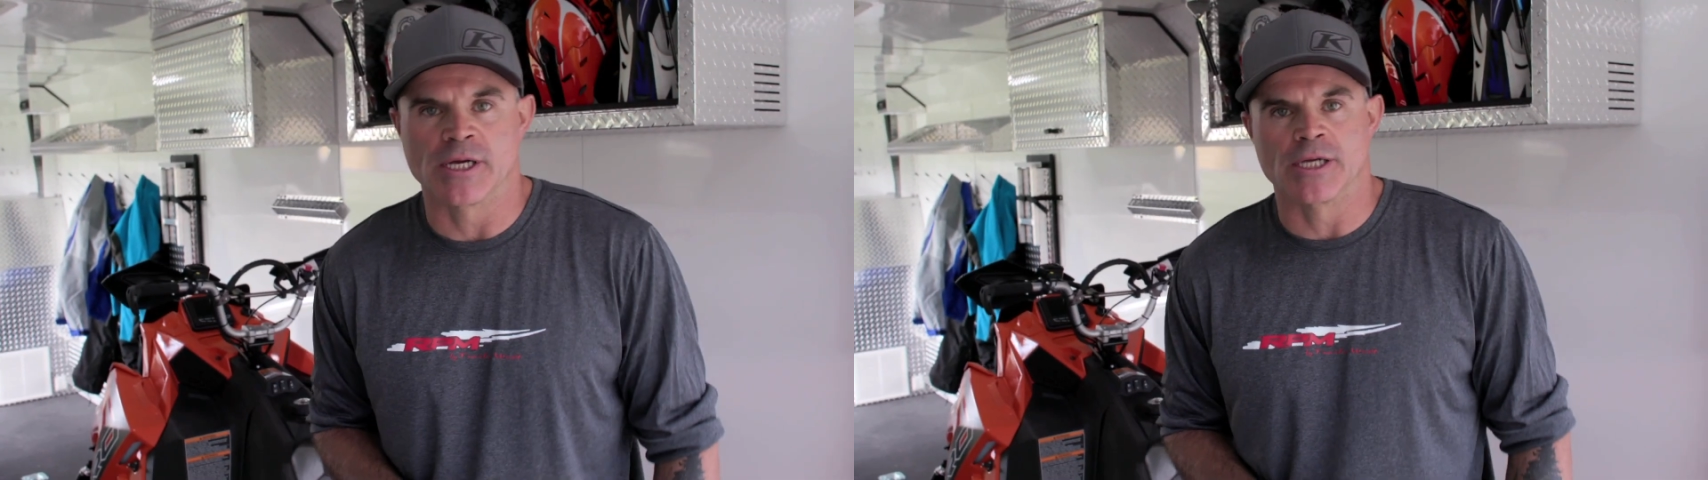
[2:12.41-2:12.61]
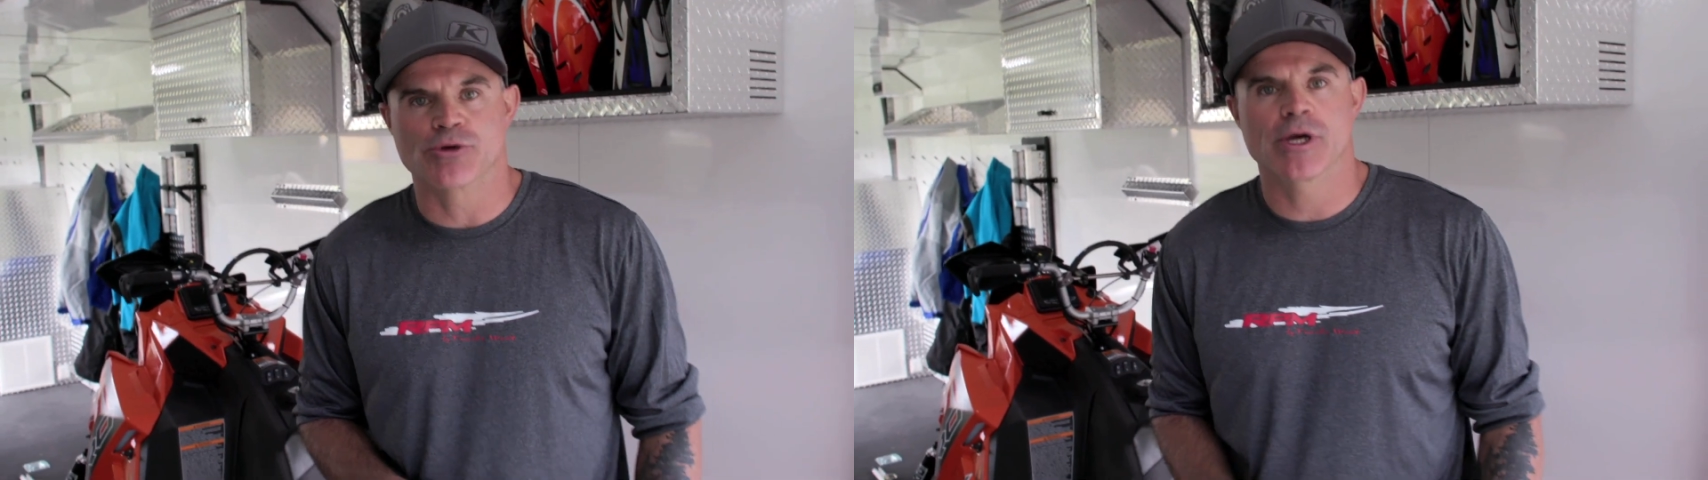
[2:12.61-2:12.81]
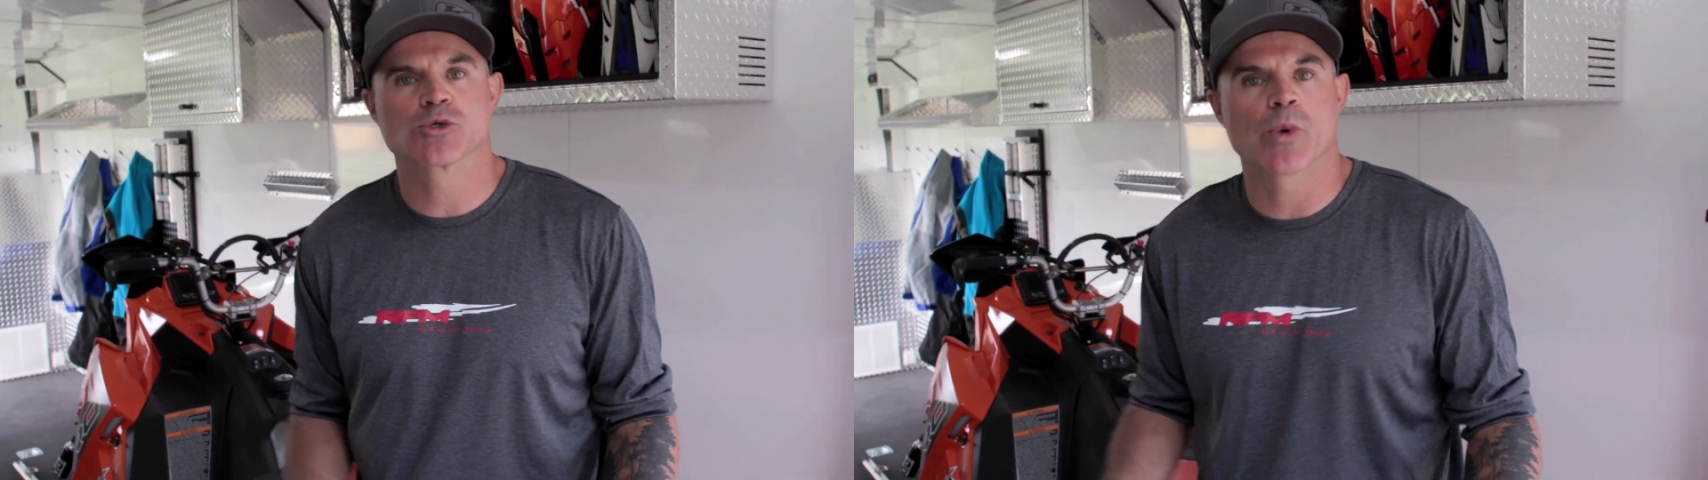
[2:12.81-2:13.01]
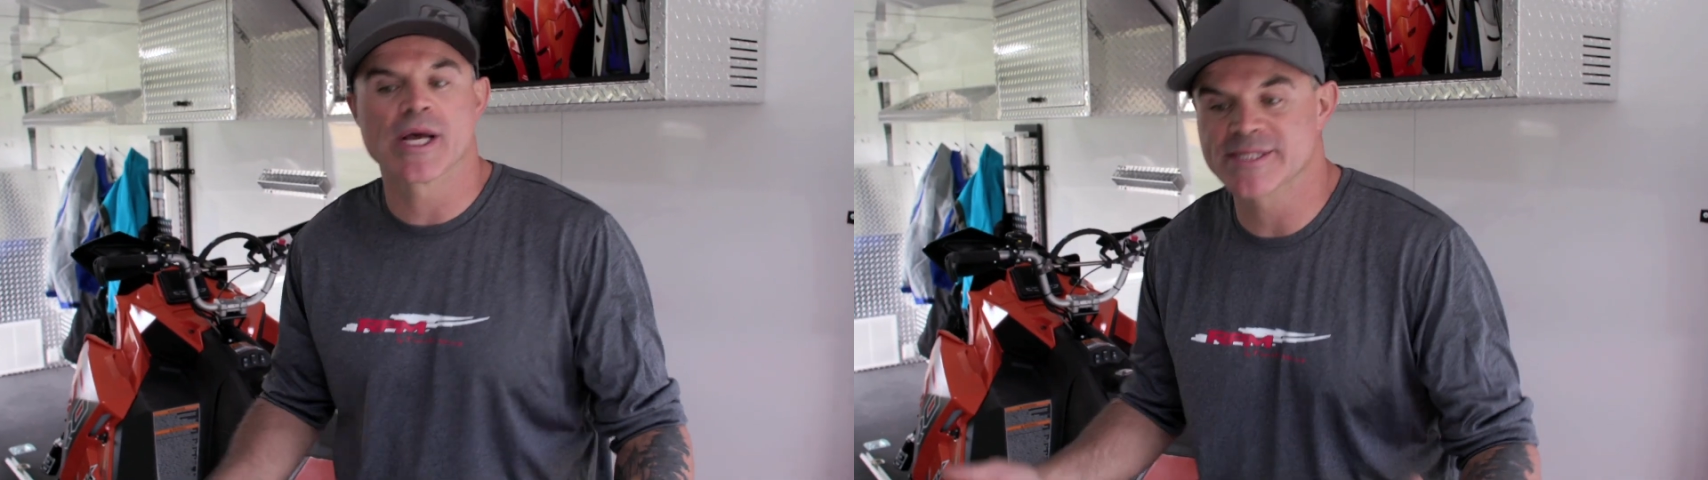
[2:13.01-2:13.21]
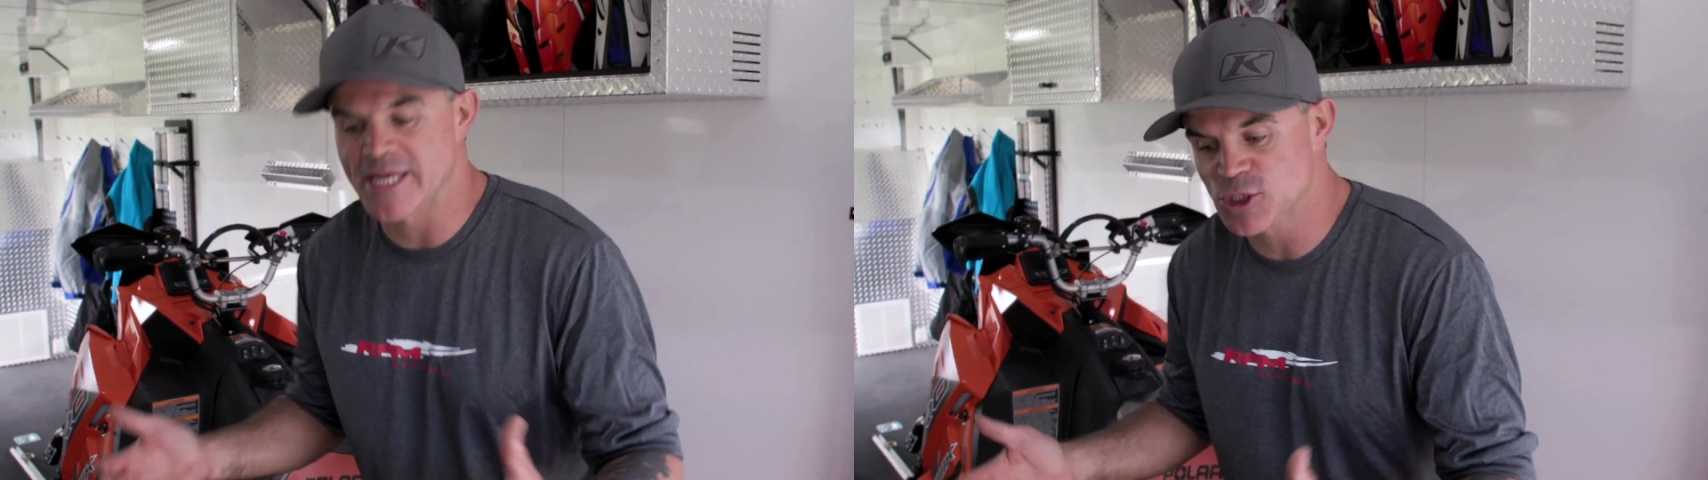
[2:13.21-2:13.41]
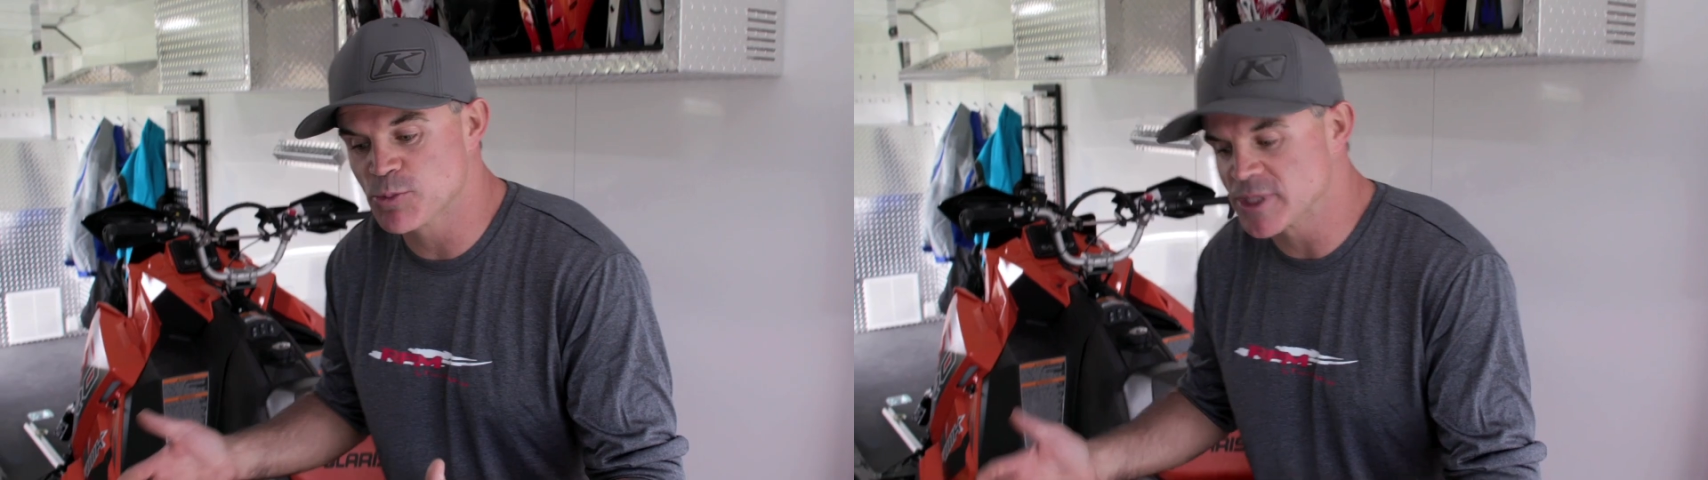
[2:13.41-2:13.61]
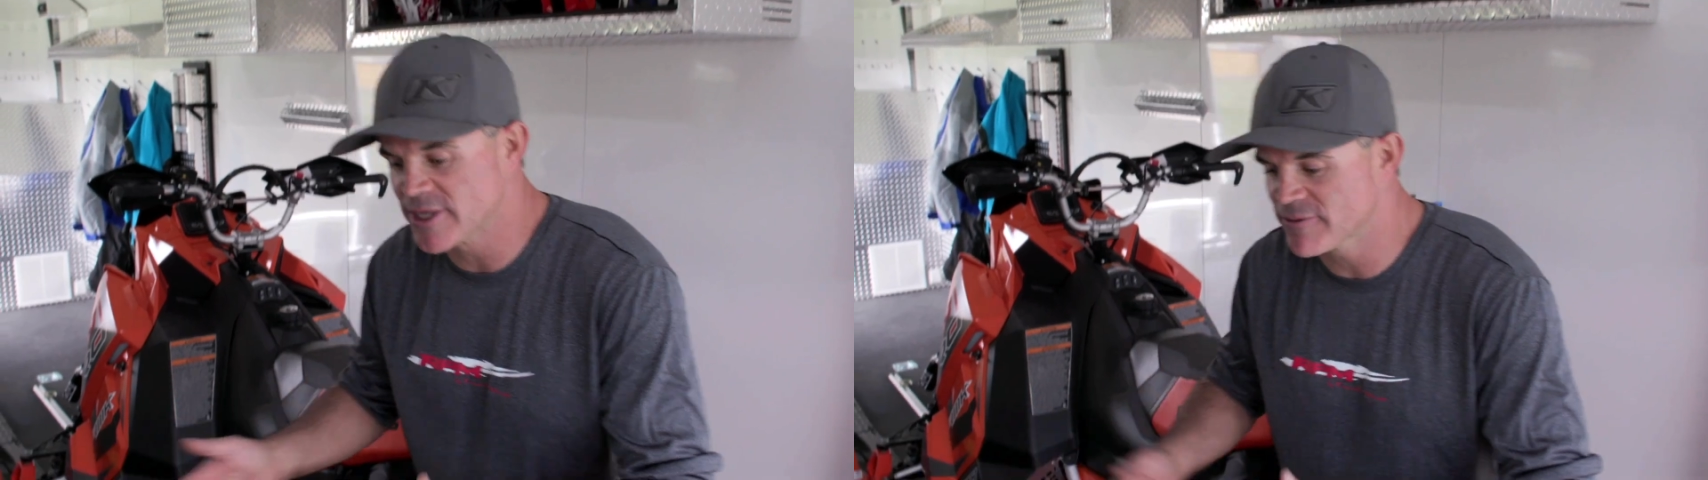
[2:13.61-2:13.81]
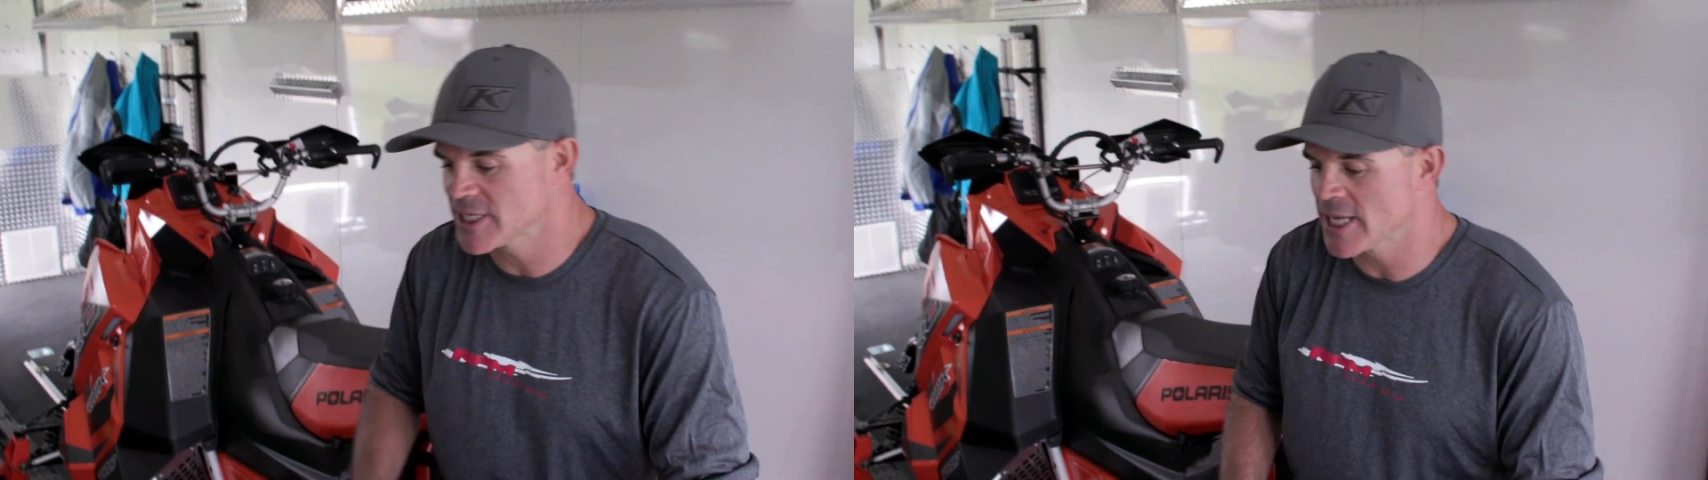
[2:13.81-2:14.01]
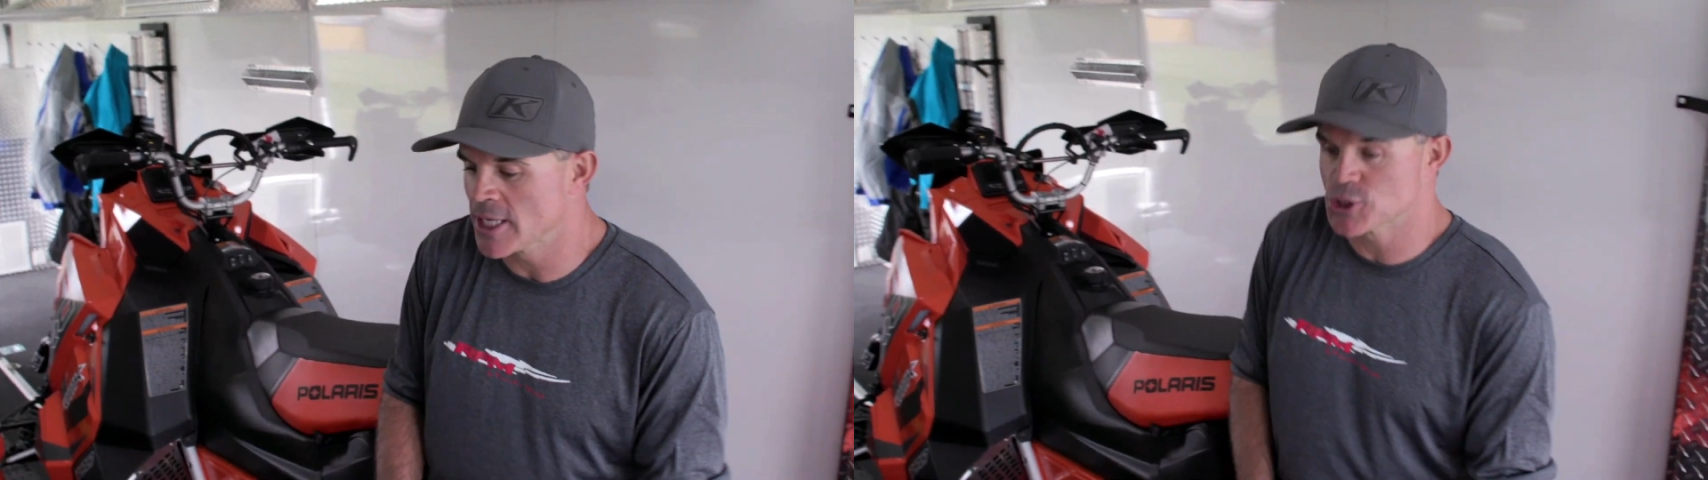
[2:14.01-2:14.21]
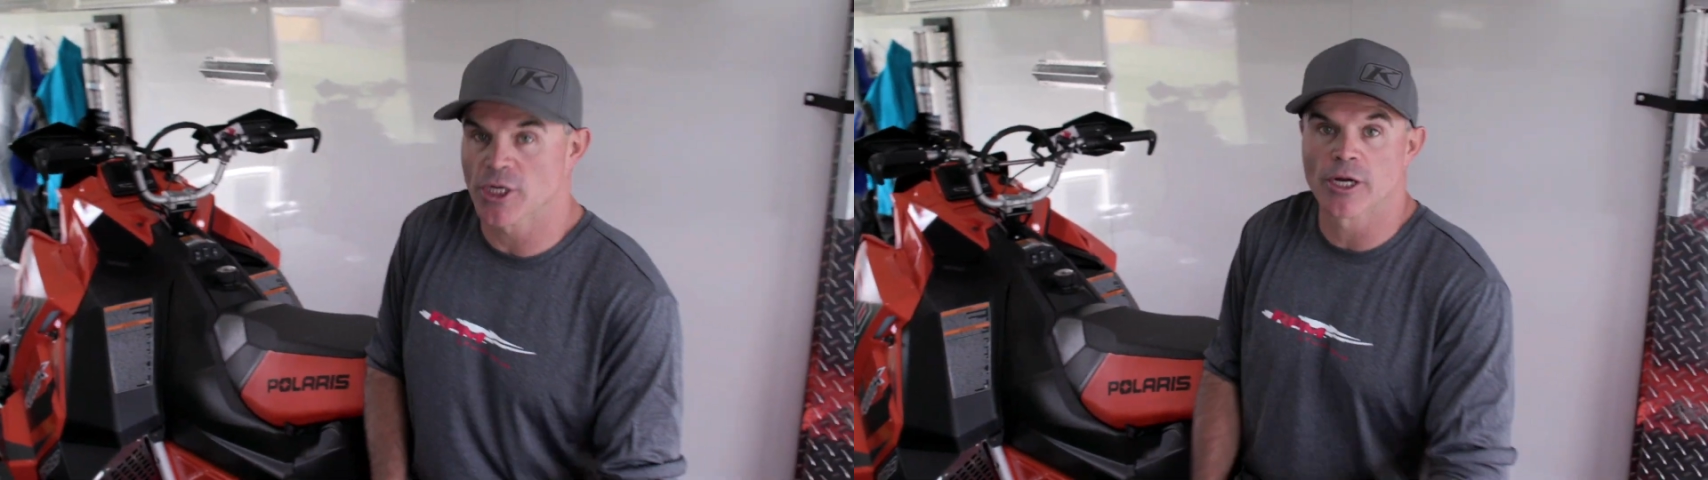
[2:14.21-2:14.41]
And Trails West has specifically
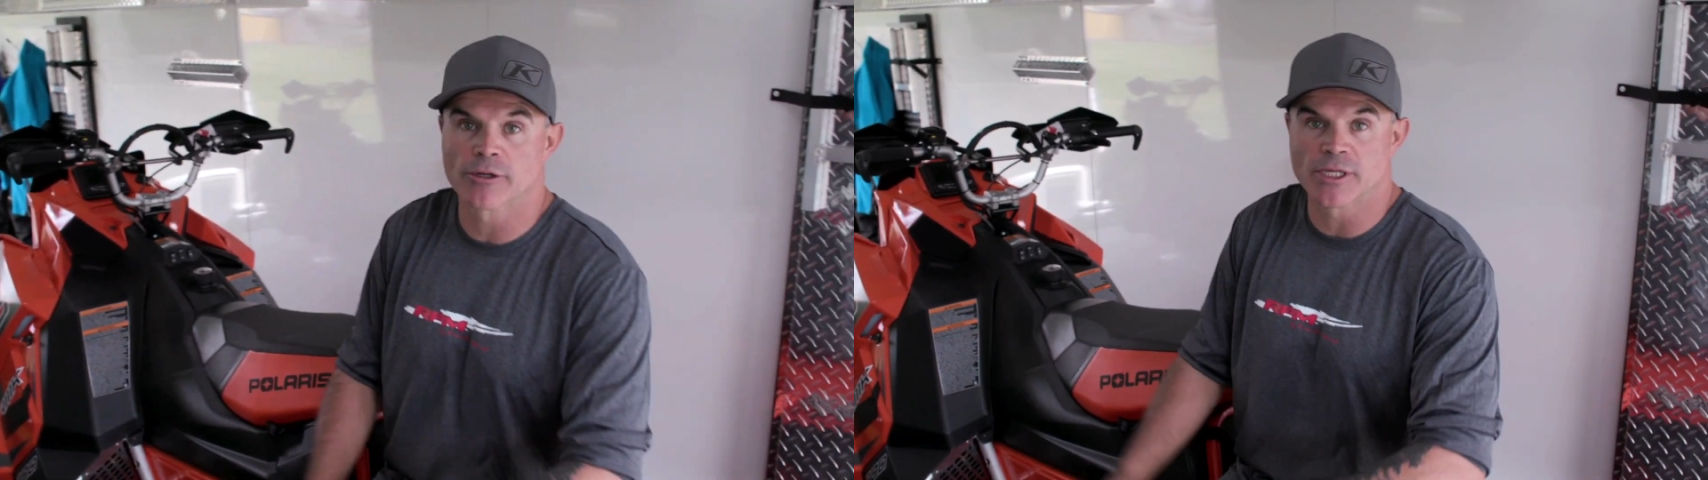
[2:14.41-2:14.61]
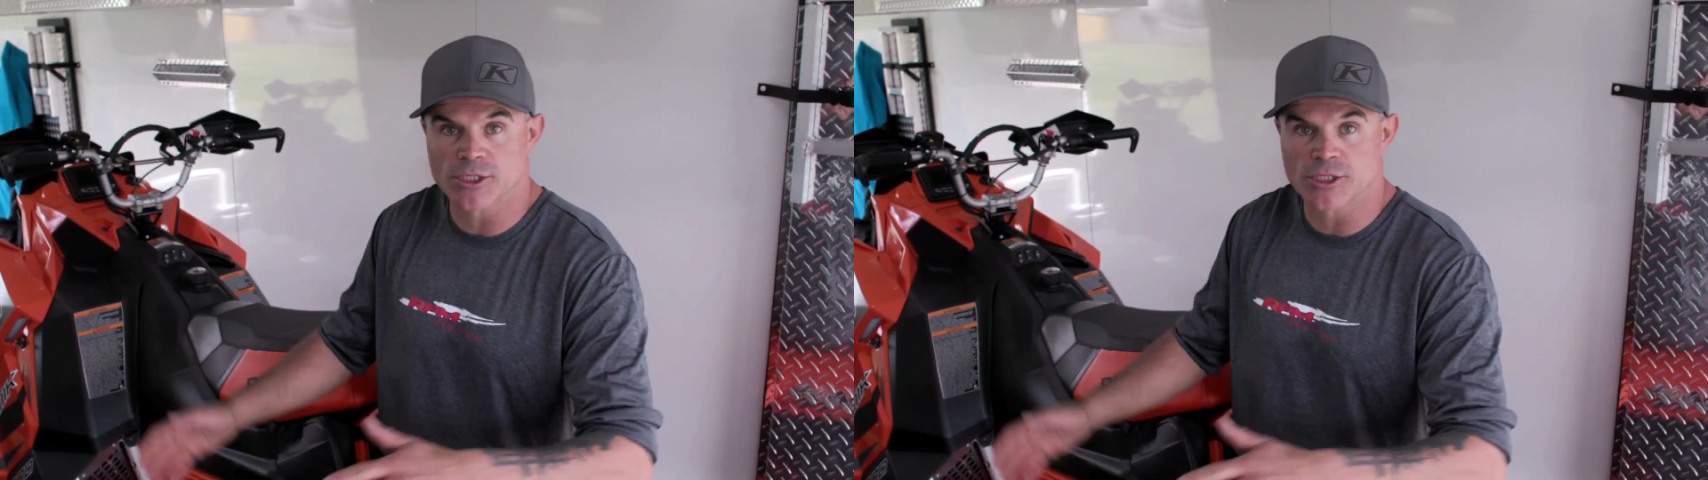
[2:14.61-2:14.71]
engineered